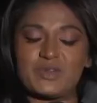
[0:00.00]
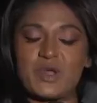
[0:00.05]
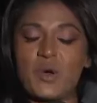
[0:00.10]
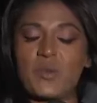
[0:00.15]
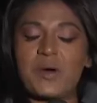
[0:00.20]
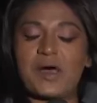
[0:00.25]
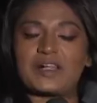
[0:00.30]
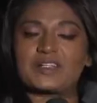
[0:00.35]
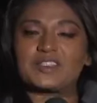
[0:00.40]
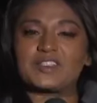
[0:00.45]

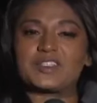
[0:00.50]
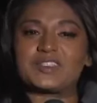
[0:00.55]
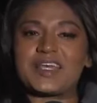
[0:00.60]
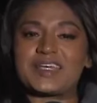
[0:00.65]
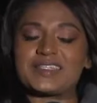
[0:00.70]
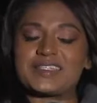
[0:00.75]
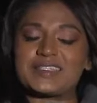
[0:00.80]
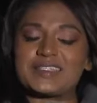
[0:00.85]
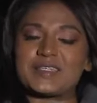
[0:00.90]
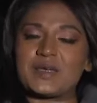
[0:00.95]
No apologies
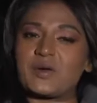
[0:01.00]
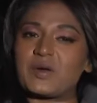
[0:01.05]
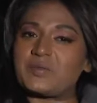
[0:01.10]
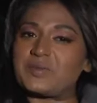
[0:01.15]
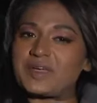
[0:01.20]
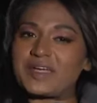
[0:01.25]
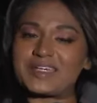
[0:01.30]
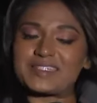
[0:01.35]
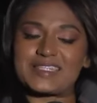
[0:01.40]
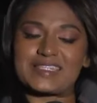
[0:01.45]

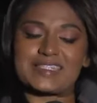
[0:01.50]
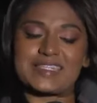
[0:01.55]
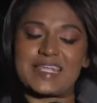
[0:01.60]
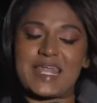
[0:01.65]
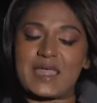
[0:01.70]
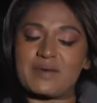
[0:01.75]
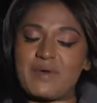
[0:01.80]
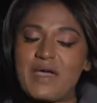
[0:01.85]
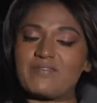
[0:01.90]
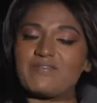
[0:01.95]
necessary because it's a
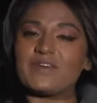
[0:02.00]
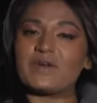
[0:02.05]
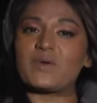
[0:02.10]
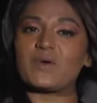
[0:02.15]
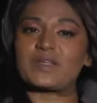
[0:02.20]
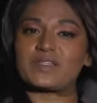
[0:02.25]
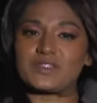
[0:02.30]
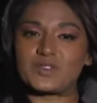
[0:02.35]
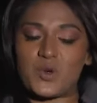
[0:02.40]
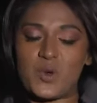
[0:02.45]
name
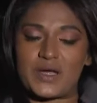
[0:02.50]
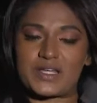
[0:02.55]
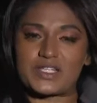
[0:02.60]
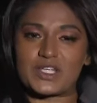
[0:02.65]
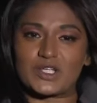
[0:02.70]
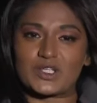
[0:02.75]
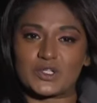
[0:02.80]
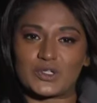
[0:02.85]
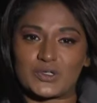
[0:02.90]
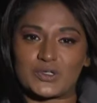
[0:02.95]
everyone's going
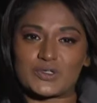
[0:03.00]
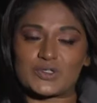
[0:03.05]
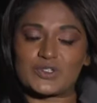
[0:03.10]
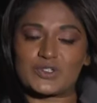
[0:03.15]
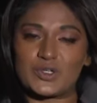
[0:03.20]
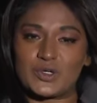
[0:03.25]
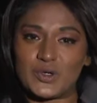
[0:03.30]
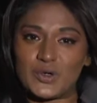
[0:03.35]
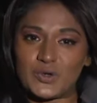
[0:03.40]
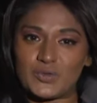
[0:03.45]
to learn
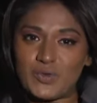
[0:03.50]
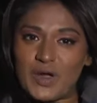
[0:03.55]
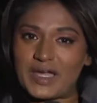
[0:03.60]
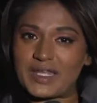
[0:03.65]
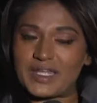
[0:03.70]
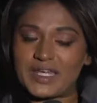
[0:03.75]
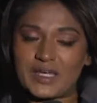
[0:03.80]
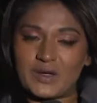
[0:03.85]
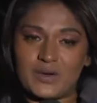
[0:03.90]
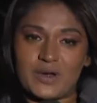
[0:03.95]
soon.
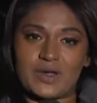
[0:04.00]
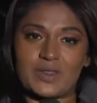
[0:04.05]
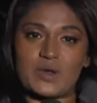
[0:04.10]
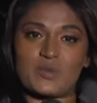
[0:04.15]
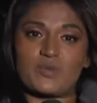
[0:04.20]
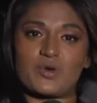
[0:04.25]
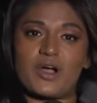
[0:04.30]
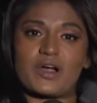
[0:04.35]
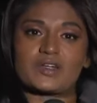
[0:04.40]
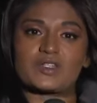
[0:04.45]
Right here in
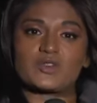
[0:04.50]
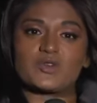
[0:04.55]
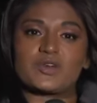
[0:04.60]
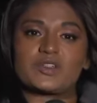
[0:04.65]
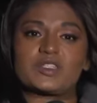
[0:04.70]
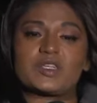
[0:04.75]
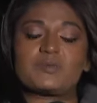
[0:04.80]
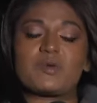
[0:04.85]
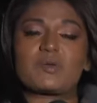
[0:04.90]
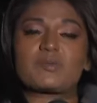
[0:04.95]
the Bronx,
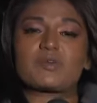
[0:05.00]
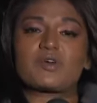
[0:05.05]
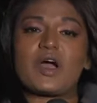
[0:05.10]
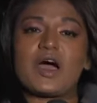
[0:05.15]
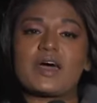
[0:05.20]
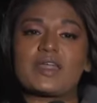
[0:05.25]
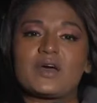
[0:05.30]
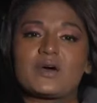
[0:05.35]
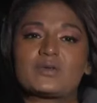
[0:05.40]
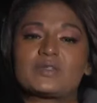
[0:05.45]
Kristy
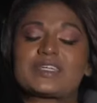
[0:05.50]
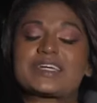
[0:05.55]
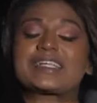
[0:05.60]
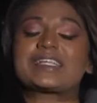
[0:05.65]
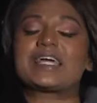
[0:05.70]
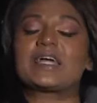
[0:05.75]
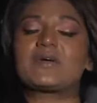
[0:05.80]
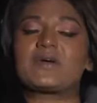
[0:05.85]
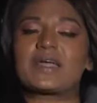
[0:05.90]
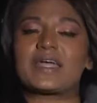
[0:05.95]
Marmorato
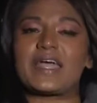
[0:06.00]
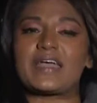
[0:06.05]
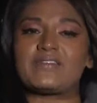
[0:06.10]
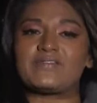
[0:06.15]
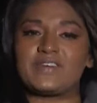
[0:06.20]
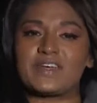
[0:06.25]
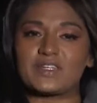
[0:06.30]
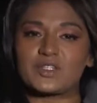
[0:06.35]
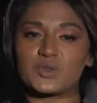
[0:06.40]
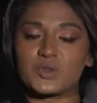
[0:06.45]
declaring
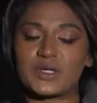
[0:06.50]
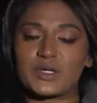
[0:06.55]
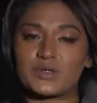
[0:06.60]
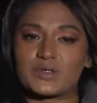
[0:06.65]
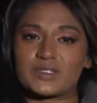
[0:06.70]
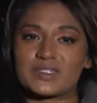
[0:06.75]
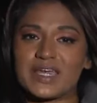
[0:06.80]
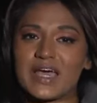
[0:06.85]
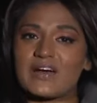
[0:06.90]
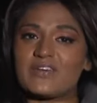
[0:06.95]
a victory
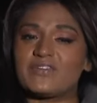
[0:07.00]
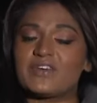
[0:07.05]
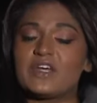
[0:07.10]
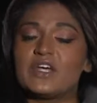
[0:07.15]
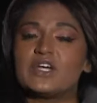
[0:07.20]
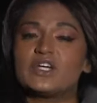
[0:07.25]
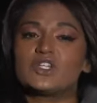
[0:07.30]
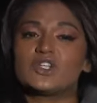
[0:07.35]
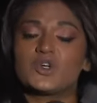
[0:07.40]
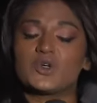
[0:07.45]
herself,
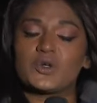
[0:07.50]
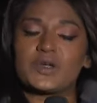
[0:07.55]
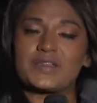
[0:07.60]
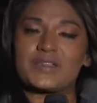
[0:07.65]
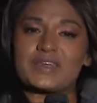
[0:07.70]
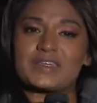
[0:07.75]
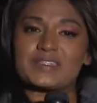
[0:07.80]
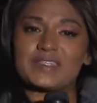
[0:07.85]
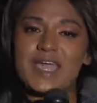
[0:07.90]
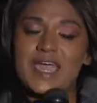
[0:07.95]

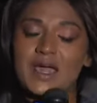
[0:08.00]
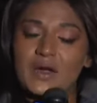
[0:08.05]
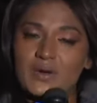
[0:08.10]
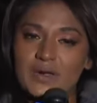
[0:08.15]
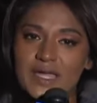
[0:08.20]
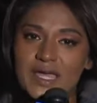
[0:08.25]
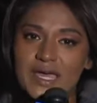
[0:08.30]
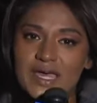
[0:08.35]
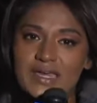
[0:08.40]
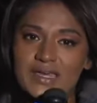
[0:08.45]
turning this
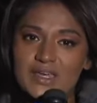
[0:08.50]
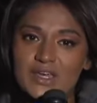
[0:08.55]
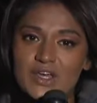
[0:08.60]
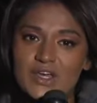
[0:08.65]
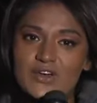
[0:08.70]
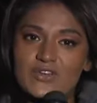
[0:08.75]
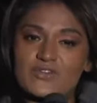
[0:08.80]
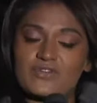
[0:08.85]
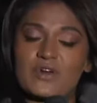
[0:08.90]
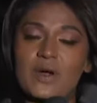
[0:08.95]
area
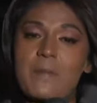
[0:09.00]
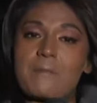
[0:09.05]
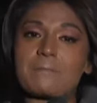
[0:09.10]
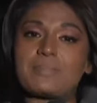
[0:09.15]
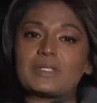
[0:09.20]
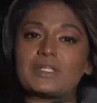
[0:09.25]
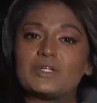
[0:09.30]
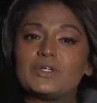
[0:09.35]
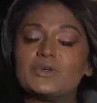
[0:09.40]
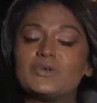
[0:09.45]

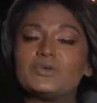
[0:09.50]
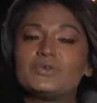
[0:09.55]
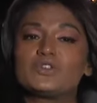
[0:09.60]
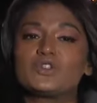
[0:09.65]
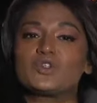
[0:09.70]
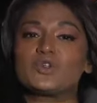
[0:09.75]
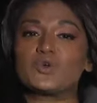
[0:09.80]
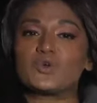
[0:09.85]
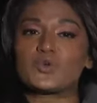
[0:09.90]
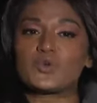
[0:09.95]
from blue
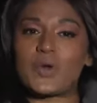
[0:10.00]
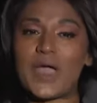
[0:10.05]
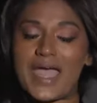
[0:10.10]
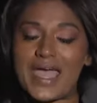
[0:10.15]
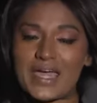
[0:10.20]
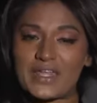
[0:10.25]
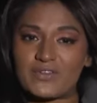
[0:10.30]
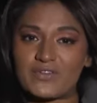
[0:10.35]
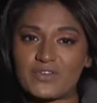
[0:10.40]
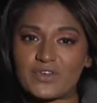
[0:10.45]
to
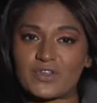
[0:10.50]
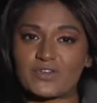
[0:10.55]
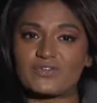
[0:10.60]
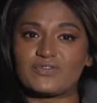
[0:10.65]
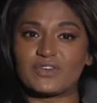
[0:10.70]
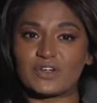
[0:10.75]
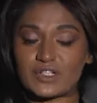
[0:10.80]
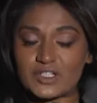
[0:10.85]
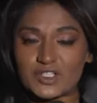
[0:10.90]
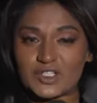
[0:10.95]
red for the
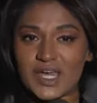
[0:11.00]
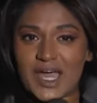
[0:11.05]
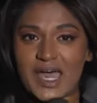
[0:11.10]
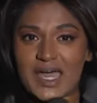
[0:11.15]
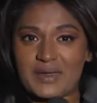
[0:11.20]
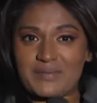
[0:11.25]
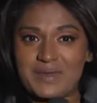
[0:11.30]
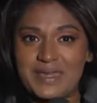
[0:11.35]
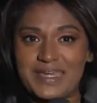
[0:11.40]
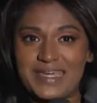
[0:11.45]
first
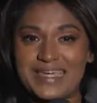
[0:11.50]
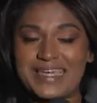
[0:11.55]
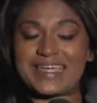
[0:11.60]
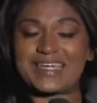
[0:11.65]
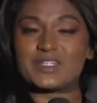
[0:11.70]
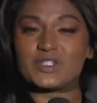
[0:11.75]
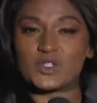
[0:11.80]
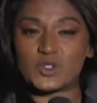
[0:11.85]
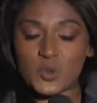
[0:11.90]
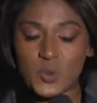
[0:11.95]
time
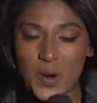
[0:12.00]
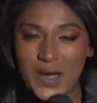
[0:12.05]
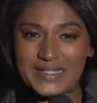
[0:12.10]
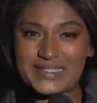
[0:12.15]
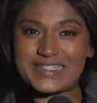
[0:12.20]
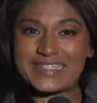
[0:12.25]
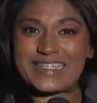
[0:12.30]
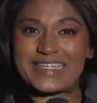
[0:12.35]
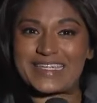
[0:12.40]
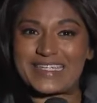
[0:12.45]
in
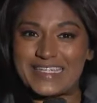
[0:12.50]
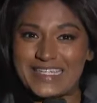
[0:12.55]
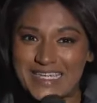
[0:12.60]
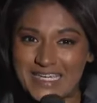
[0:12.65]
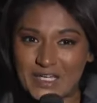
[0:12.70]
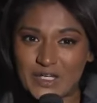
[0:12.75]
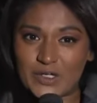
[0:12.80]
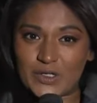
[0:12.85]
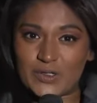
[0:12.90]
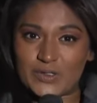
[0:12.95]
20
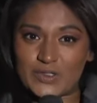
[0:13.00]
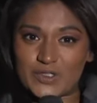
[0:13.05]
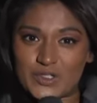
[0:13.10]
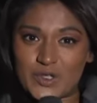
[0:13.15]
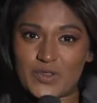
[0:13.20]
years.